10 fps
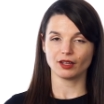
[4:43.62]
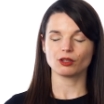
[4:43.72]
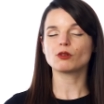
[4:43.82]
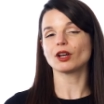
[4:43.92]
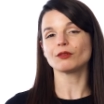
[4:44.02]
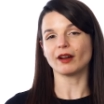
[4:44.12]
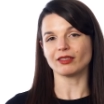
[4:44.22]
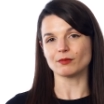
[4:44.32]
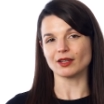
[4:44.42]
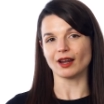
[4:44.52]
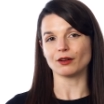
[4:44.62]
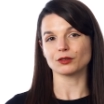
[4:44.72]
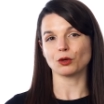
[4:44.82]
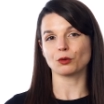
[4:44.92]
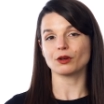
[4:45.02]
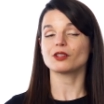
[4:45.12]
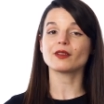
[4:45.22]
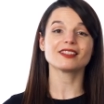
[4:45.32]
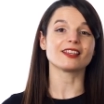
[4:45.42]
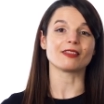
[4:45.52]
You could write them down, or you
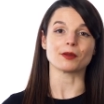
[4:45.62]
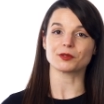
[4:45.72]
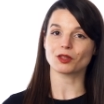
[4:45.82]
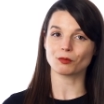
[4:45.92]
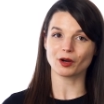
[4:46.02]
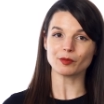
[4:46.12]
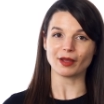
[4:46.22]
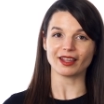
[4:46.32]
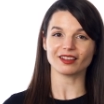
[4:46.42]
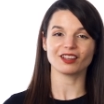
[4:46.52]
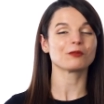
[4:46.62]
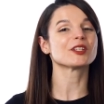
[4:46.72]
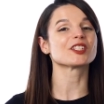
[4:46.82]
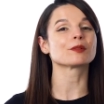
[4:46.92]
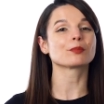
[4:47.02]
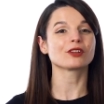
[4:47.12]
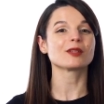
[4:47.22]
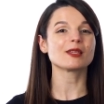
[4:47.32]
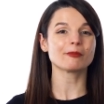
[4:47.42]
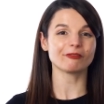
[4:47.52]
can send them to the word bank, which is a
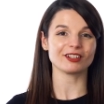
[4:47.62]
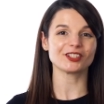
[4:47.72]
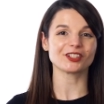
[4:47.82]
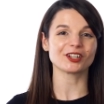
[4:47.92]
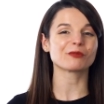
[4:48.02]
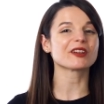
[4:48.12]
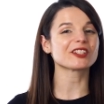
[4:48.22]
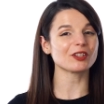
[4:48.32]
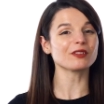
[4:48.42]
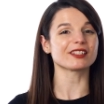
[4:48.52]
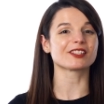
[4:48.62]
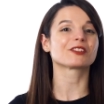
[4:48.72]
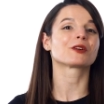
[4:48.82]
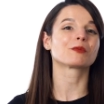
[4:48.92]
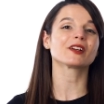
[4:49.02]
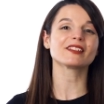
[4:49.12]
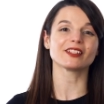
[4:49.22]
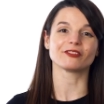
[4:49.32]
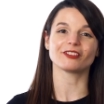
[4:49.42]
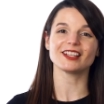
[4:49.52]
premium feature where you can store words
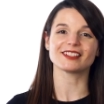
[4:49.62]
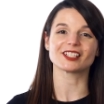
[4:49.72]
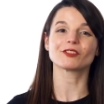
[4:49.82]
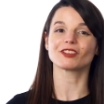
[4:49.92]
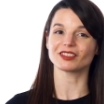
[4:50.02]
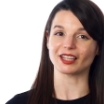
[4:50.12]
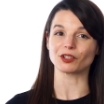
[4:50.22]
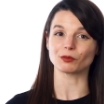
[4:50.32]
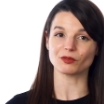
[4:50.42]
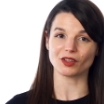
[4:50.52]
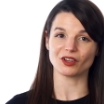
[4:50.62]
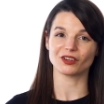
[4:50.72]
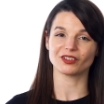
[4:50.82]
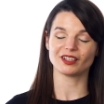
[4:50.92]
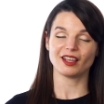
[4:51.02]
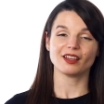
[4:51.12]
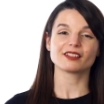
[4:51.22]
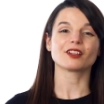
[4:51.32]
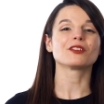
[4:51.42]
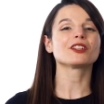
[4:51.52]
and phrases for later review.
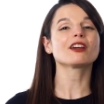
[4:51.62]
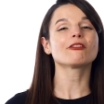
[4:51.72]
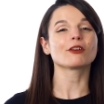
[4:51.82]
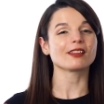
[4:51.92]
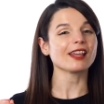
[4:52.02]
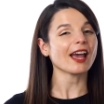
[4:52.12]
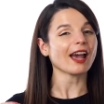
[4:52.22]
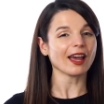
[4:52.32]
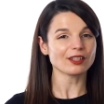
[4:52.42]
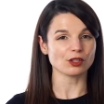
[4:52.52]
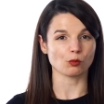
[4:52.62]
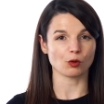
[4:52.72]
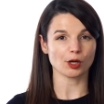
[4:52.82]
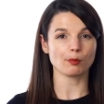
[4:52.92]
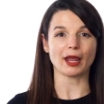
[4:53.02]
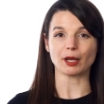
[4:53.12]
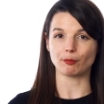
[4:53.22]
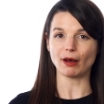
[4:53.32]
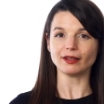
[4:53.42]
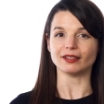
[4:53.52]
So look for the Add to Word Bank
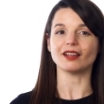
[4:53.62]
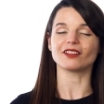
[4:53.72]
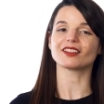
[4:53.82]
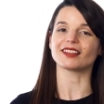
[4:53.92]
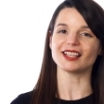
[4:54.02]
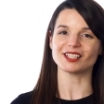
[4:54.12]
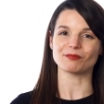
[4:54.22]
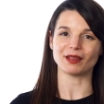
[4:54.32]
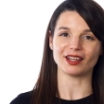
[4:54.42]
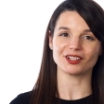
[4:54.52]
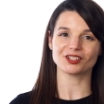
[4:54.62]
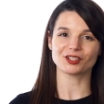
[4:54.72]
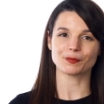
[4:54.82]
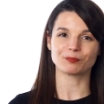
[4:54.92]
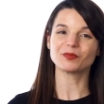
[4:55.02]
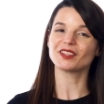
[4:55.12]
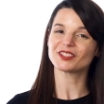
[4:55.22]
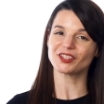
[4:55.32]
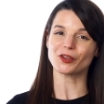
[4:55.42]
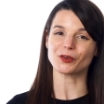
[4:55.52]
button on the lesson page.
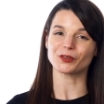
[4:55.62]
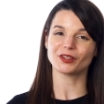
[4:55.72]
2.